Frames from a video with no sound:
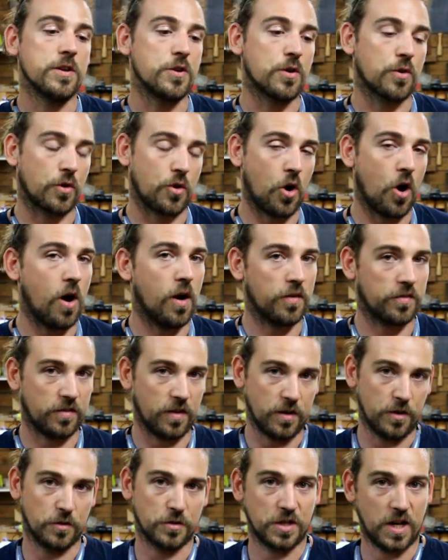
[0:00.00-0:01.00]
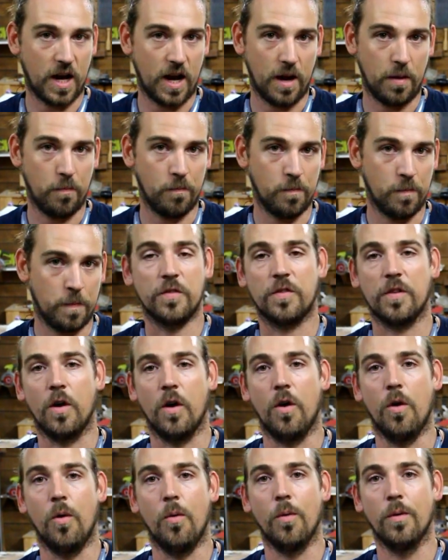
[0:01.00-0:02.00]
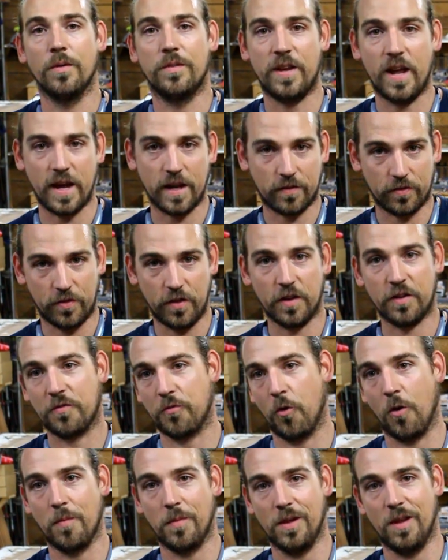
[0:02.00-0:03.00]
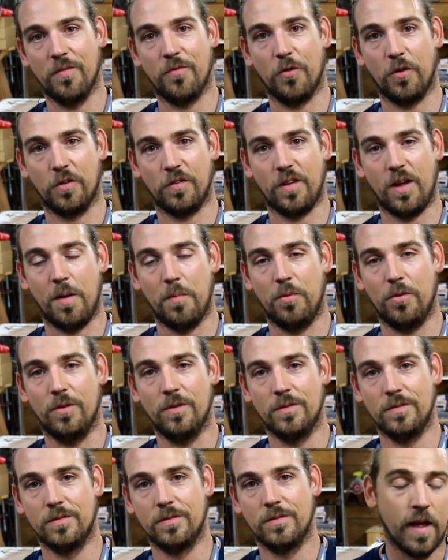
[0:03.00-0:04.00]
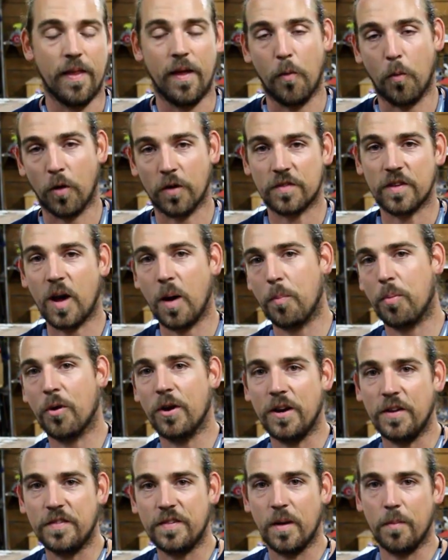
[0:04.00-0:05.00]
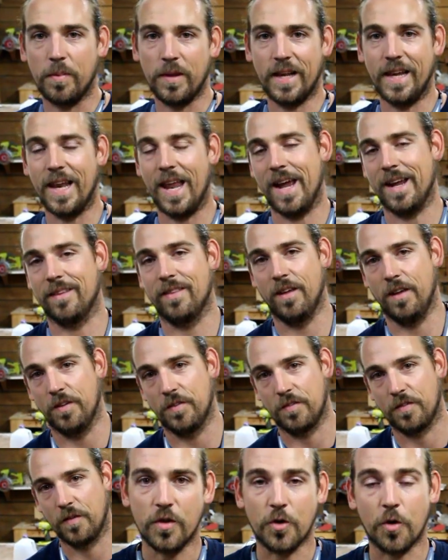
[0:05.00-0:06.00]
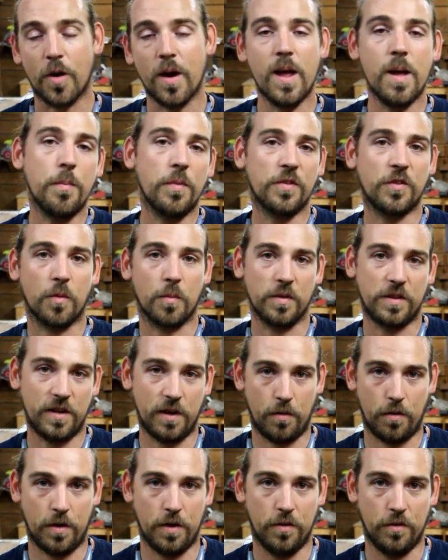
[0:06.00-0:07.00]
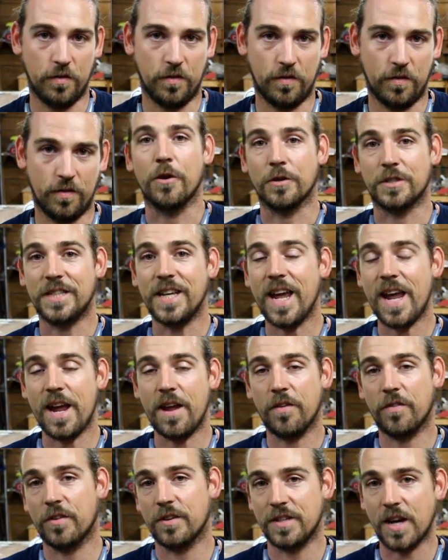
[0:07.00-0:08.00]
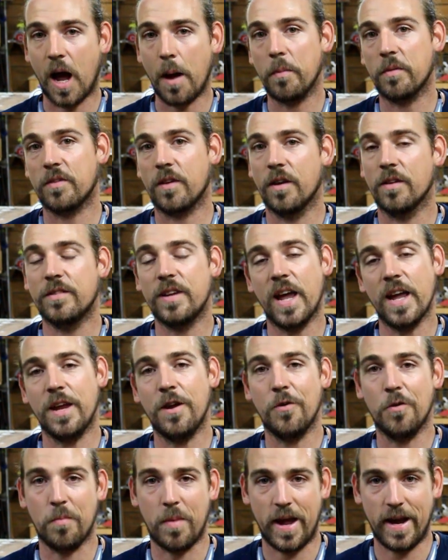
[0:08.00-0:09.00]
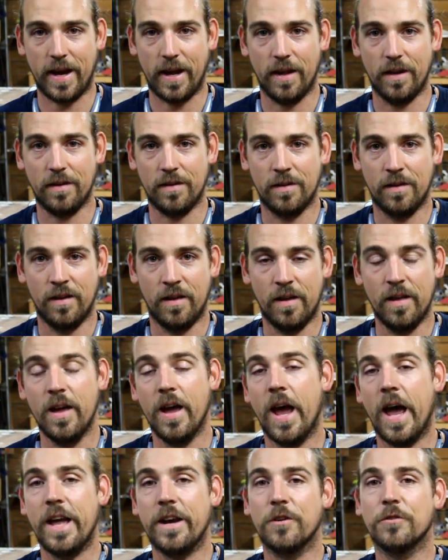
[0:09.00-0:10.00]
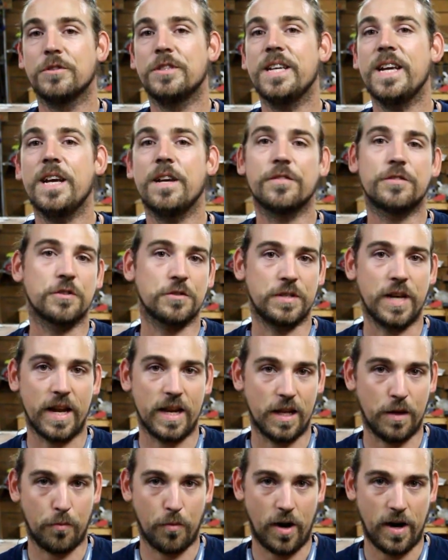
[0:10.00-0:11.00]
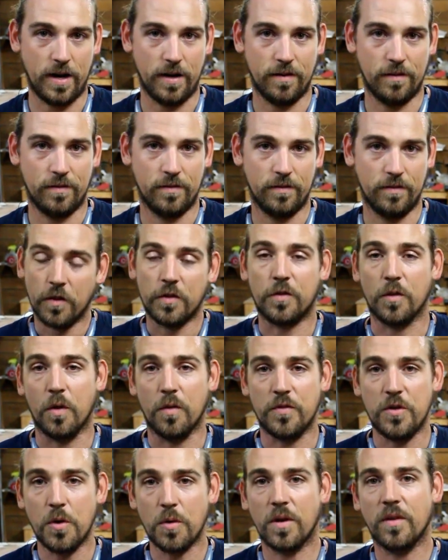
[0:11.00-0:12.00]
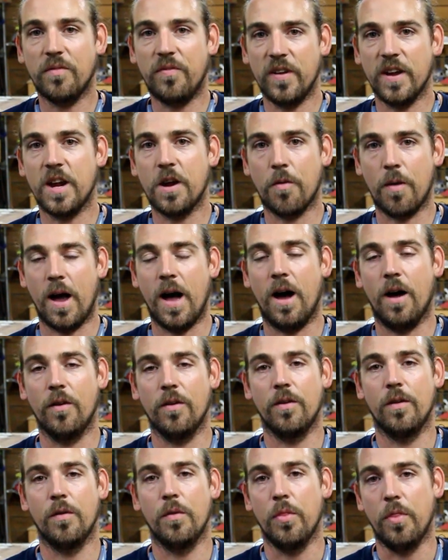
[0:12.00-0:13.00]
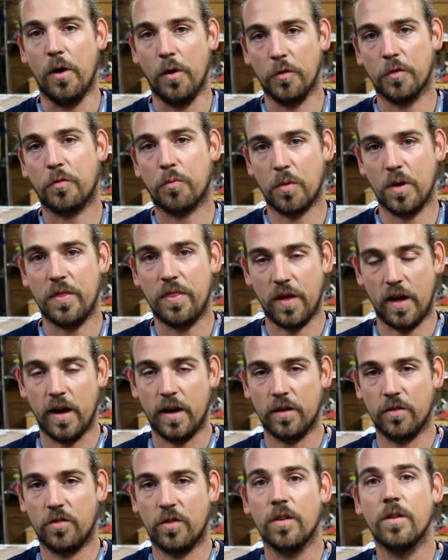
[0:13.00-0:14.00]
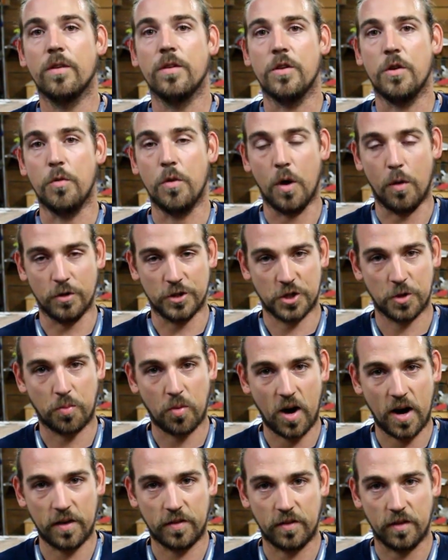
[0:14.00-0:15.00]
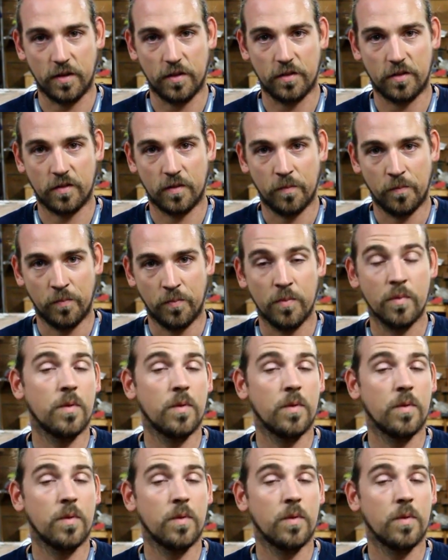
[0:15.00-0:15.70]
your cost and your time. So take this formula for example. That works out pretty simply like this. Your M is your materials, your T is the time it's going to take you to make it, and your D is your daily rate. So if you can figure out those 3 things, you know what your price is.